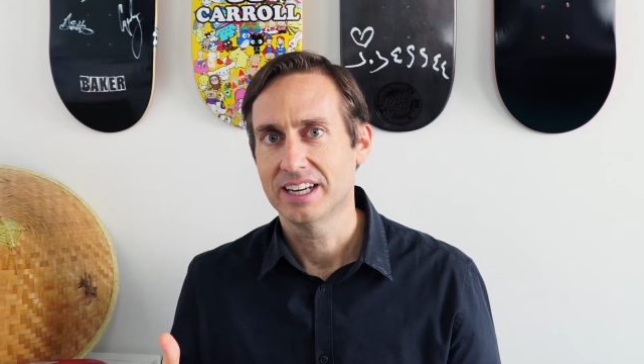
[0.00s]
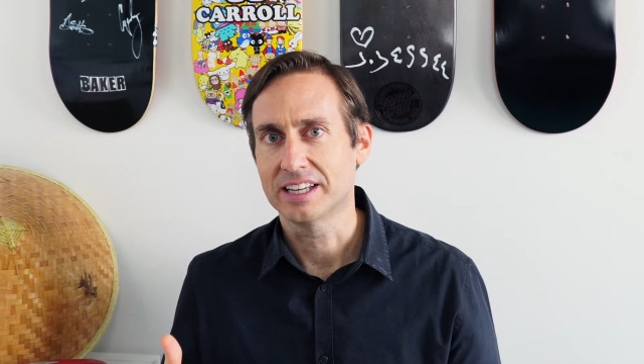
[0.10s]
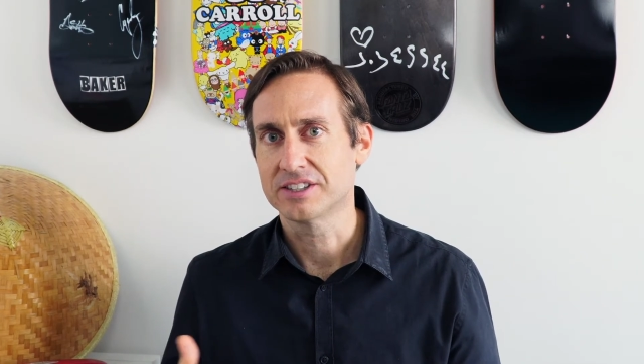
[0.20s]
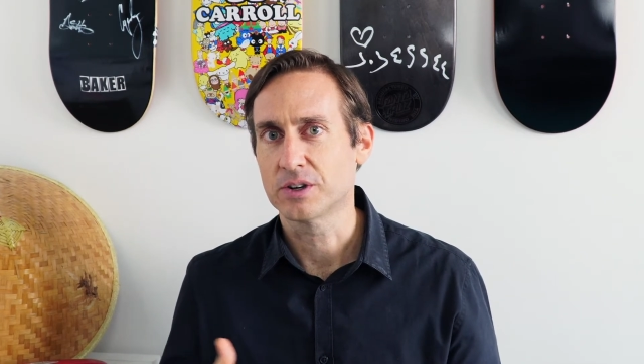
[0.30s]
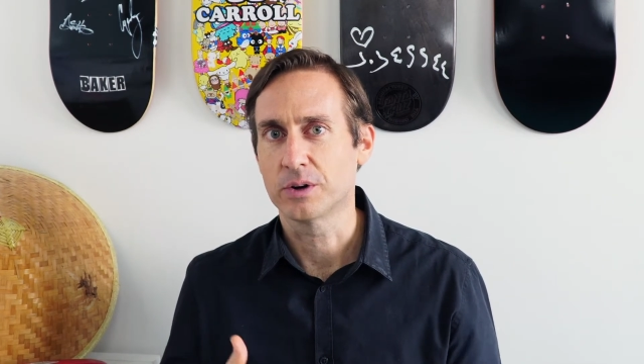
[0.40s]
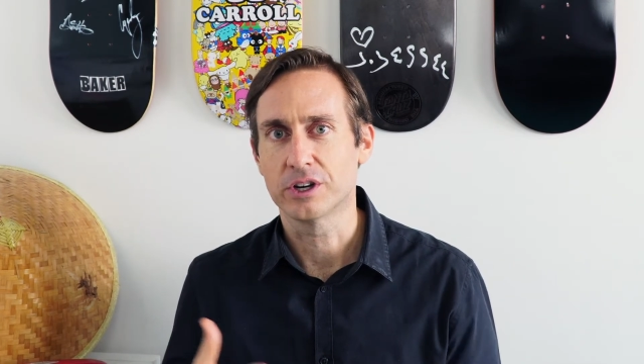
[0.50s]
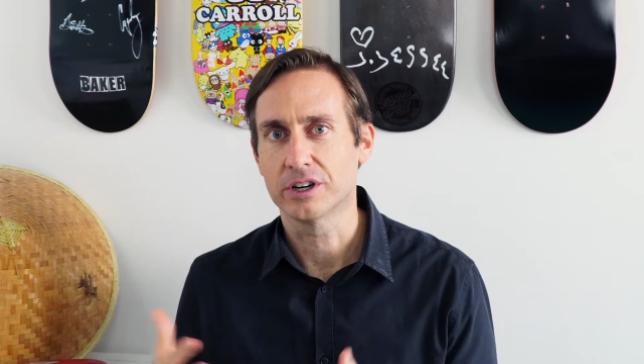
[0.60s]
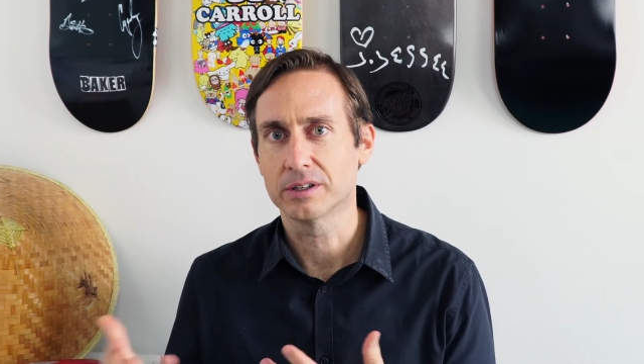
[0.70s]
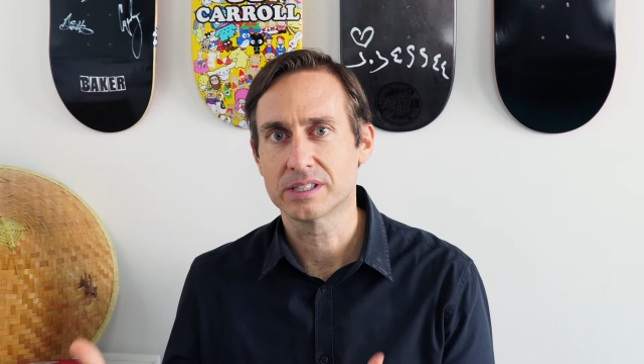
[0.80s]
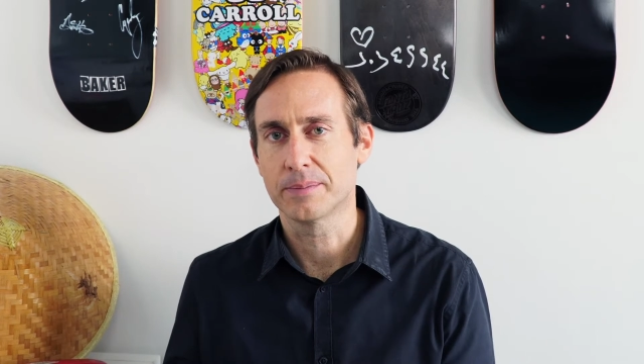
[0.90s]
And so
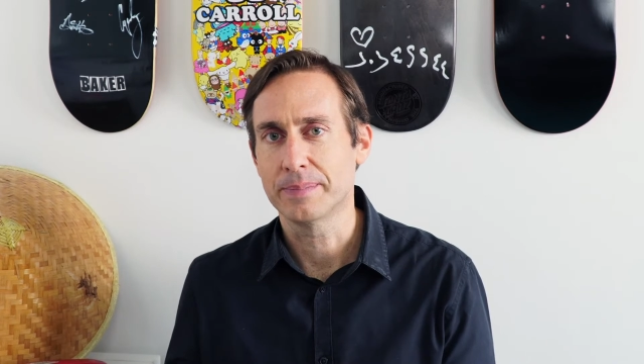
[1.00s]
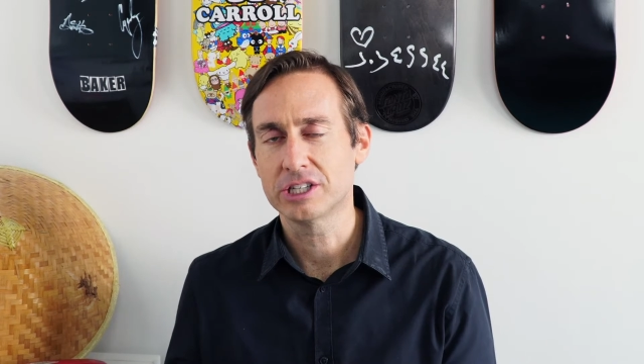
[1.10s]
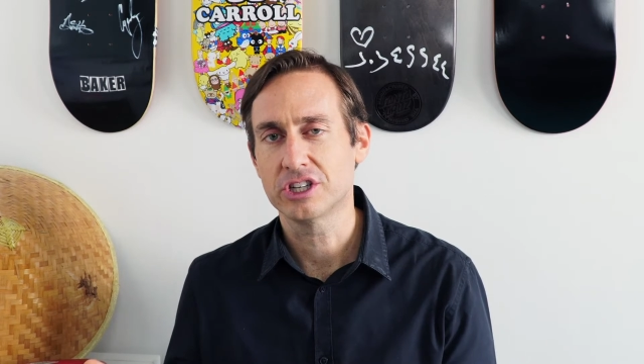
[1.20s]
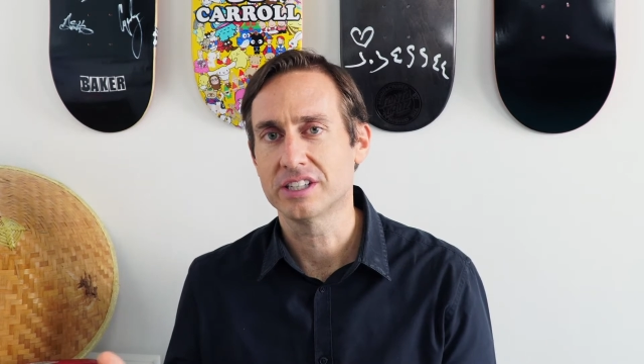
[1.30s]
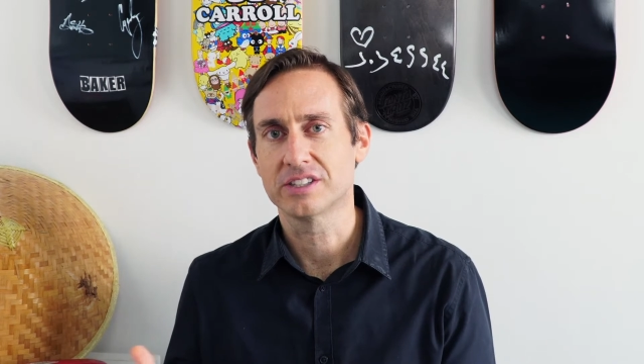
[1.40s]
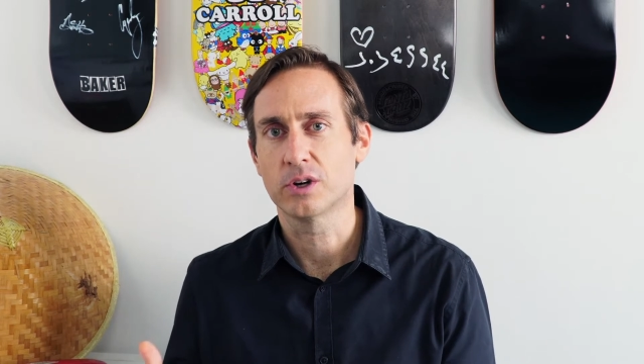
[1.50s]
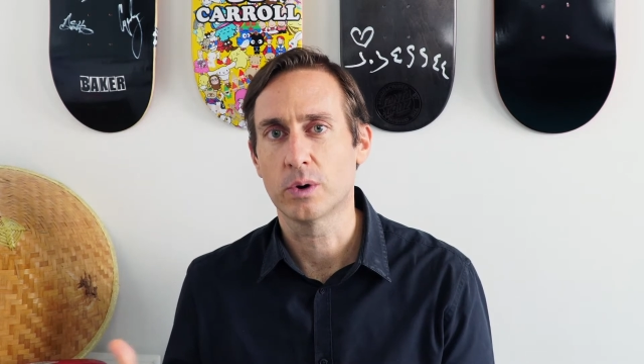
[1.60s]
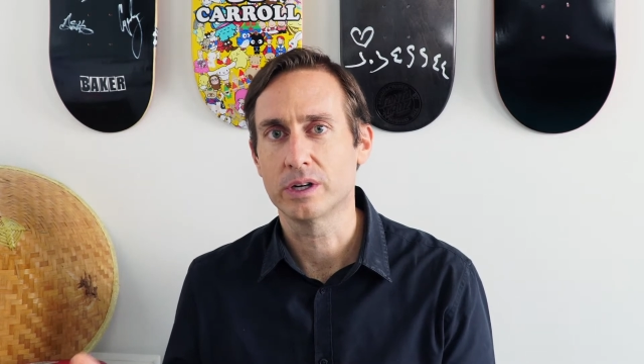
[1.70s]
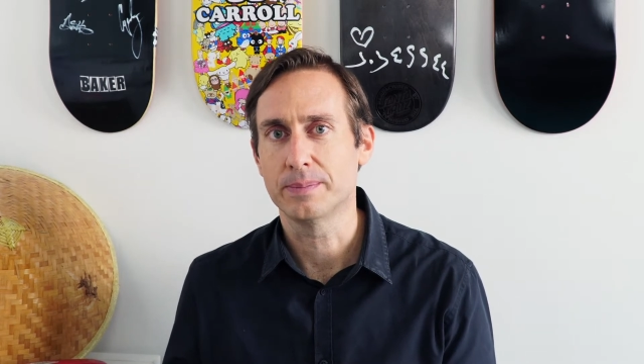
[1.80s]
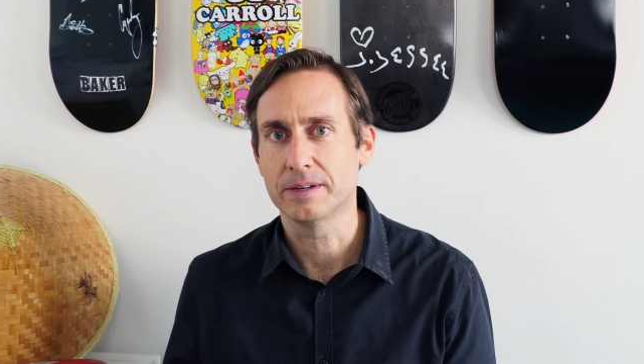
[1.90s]
your submission isn't
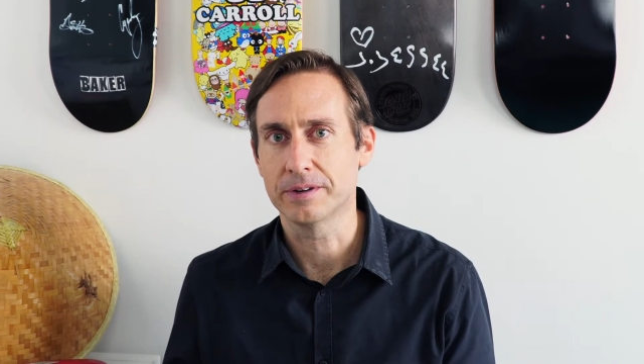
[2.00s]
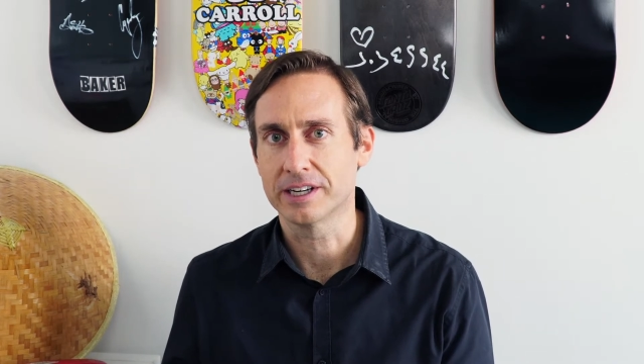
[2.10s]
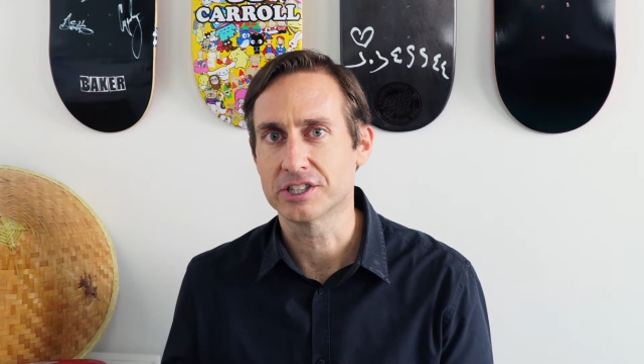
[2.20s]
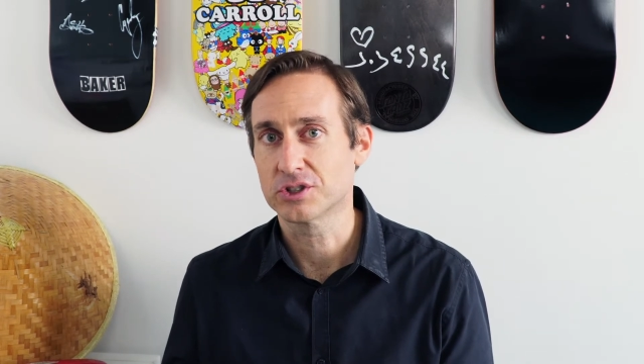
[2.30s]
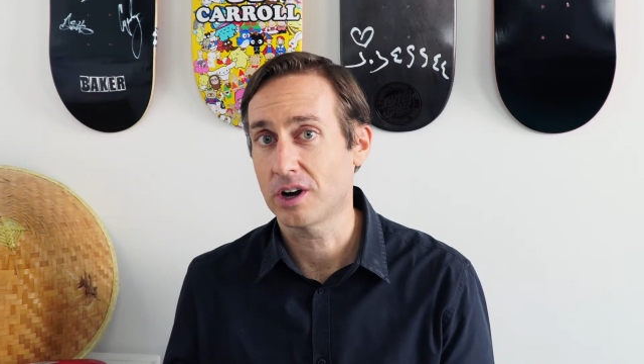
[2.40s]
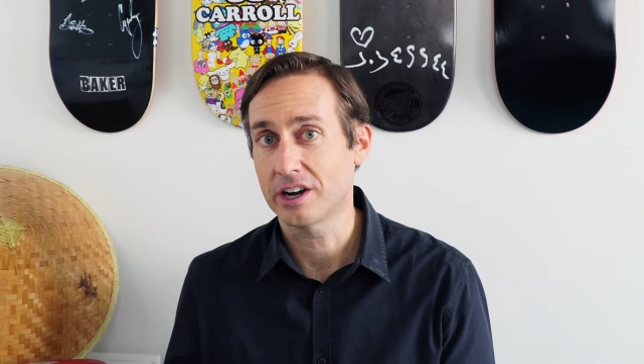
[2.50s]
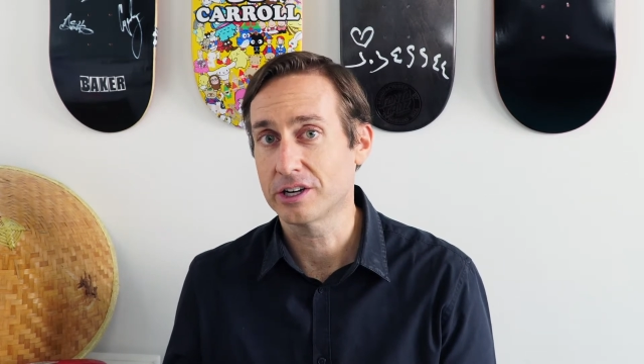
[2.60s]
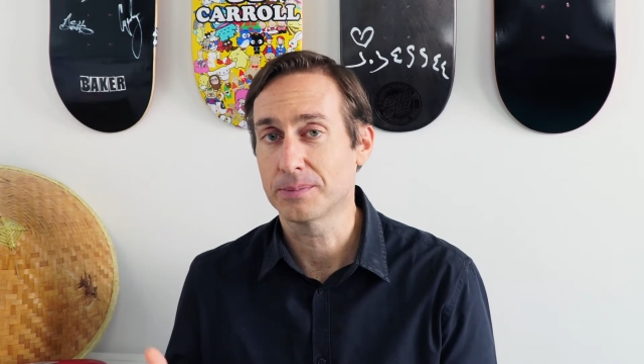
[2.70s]
going to be very strong.